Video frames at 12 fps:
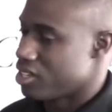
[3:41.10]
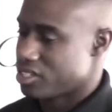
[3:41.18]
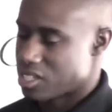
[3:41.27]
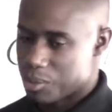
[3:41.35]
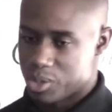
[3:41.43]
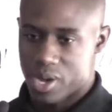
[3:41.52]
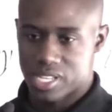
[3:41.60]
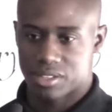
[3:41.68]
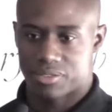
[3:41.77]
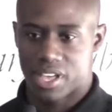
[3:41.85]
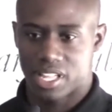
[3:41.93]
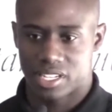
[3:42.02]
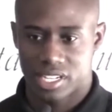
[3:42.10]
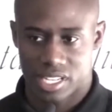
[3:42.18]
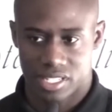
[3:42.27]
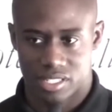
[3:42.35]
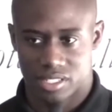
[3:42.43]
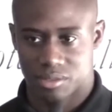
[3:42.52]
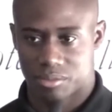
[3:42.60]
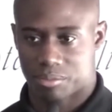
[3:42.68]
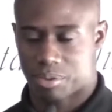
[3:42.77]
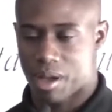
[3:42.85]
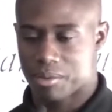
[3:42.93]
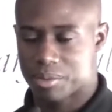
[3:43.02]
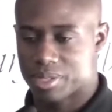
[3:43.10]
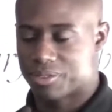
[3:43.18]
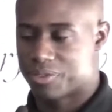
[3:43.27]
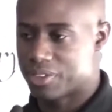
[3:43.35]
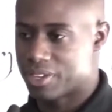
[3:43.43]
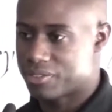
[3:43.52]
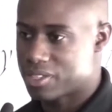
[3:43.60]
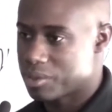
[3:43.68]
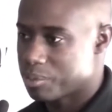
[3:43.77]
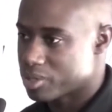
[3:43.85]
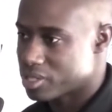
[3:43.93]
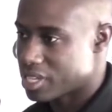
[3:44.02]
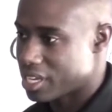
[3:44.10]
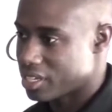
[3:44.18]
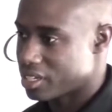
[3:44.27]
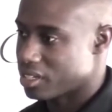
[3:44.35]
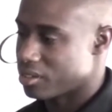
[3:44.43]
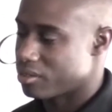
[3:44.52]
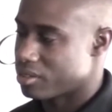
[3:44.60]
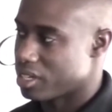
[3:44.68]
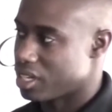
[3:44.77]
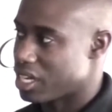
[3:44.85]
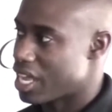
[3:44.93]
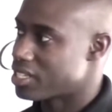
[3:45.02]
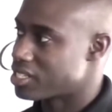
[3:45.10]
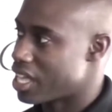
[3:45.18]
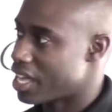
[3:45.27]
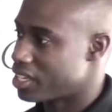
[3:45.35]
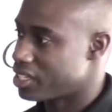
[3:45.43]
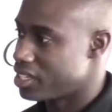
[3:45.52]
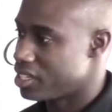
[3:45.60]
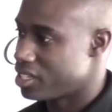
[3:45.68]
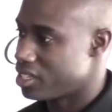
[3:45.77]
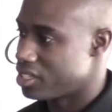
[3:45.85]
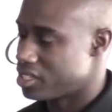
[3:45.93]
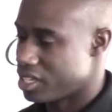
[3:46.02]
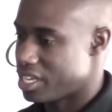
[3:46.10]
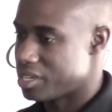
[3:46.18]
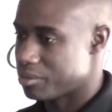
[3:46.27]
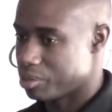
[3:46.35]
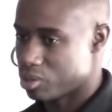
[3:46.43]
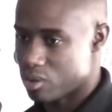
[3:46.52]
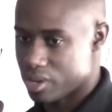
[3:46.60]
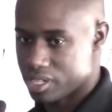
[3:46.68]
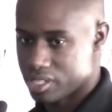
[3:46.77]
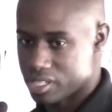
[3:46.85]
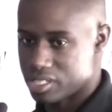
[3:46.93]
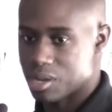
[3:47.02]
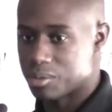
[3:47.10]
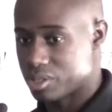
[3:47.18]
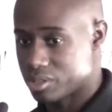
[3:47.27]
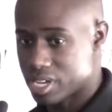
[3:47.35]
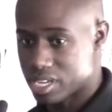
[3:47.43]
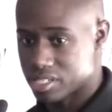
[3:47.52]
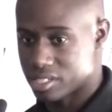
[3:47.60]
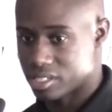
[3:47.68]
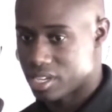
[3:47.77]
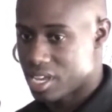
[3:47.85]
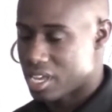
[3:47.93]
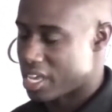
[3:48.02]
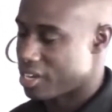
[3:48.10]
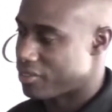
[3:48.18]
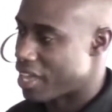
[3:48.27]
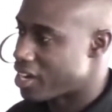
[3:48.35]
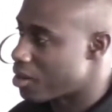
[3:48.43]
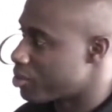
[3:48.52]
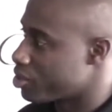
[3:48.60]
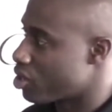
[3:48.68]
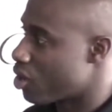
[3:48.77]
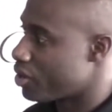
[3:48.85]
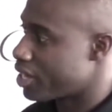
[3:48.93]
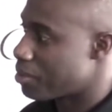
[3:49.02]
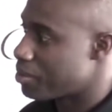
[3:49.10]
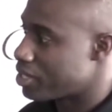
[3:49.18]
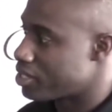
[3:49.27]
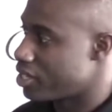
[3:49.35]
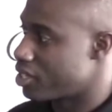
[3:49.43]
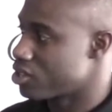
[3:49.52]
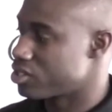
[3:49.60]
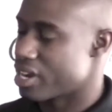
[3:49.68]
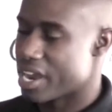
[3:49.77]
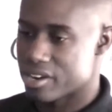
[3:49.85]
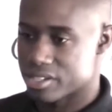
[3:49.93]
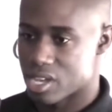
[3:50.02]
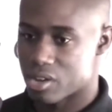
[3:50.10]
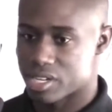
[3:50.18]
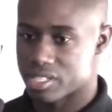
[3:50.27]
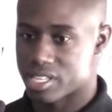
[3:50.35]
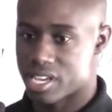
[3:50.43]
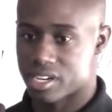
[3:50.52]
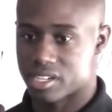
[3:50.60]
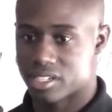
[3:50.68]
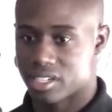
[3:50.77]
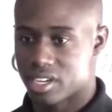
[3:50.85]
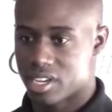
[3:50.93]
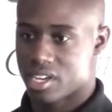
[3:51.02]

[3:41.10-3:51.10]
someone who has a felony is probably 50 percent less likely to get employed than someone who doesn't. And if that number is growing, that means that those are Arizonans that are